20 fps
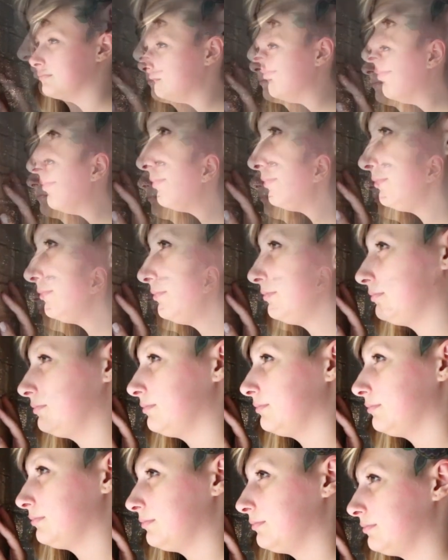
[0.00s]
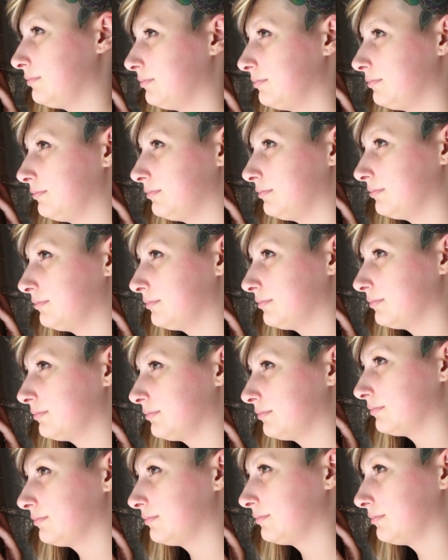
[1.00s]
preparing for me even when
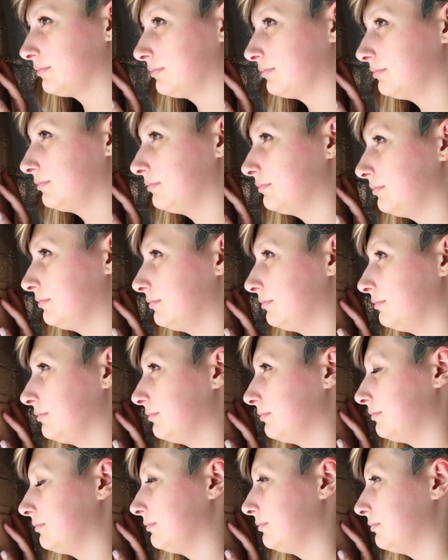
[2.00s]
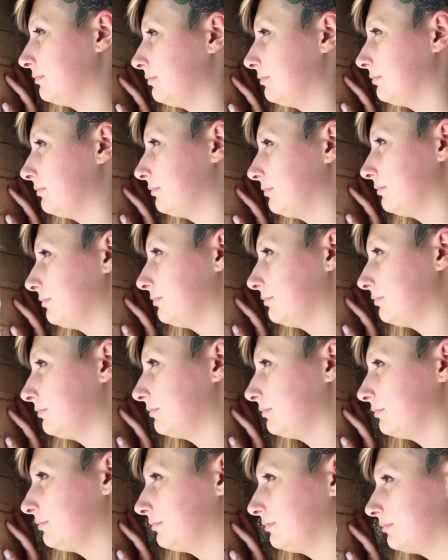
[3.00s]
I was in my darkest place.
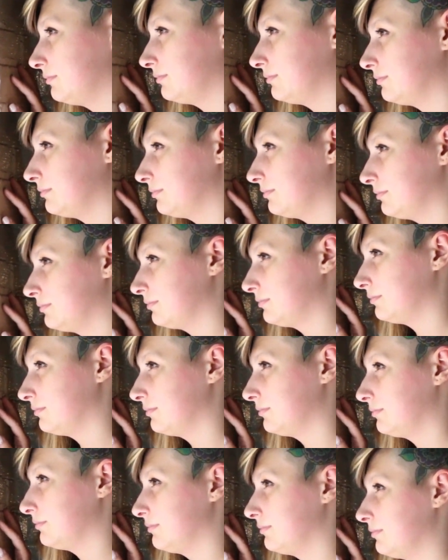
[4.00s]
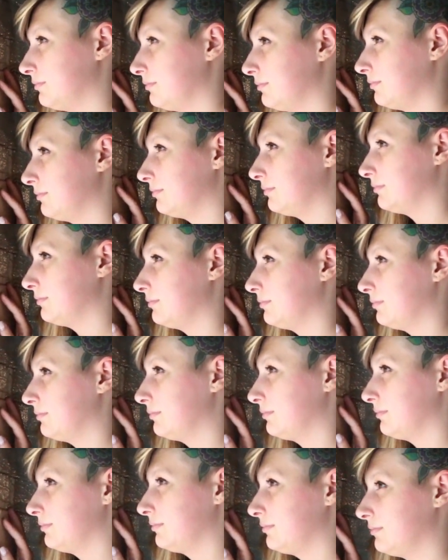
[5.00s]
He was preparing a
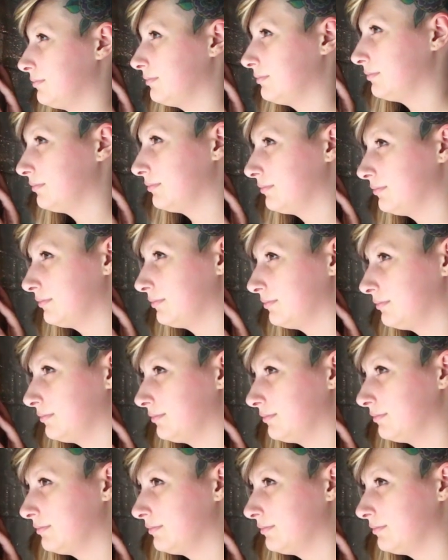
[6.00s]
husband for me